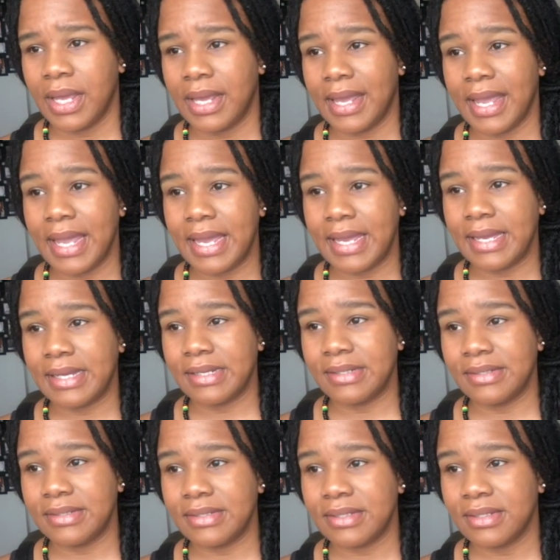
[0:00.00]

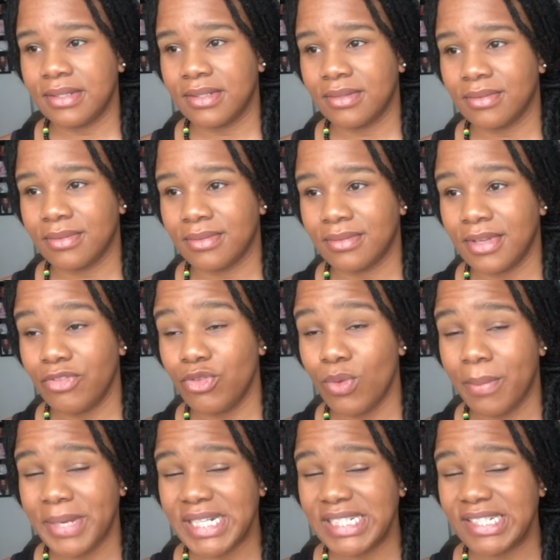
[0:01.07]
And if you
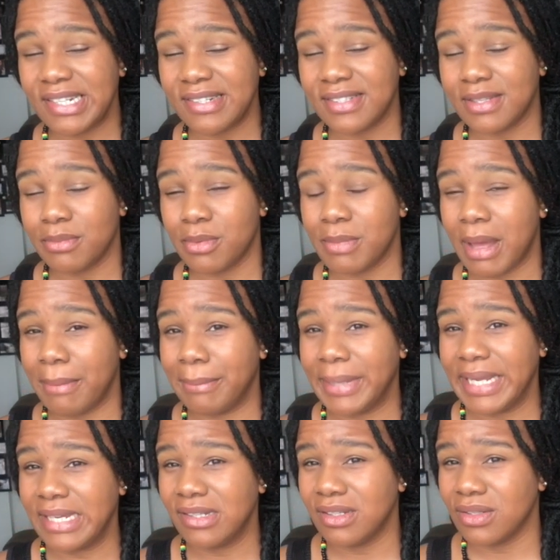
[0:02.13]
want me to share some of my
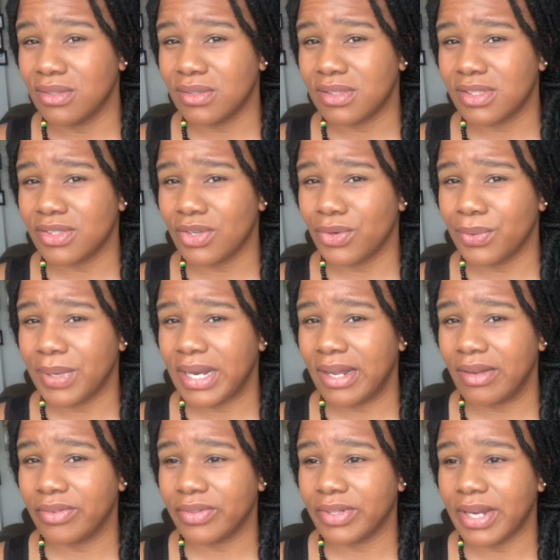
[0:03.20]
meals or
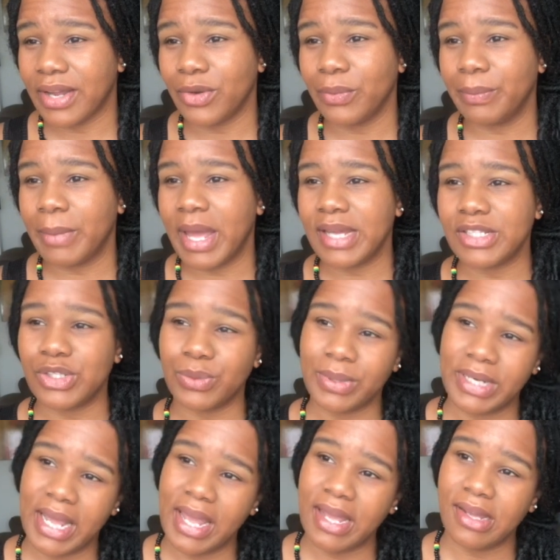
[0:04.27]
whatever, I don't mind
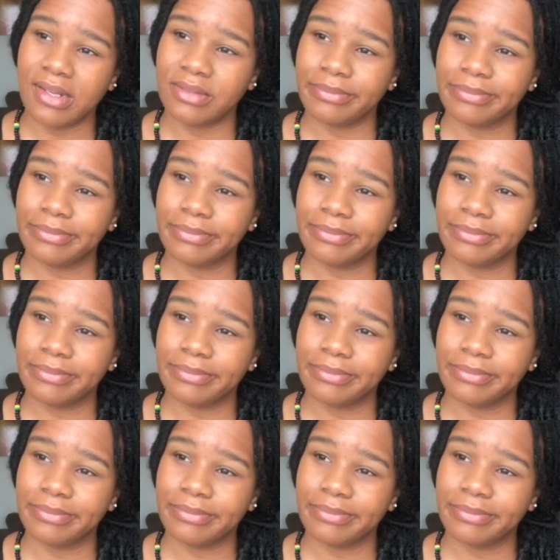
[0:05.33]
doing that.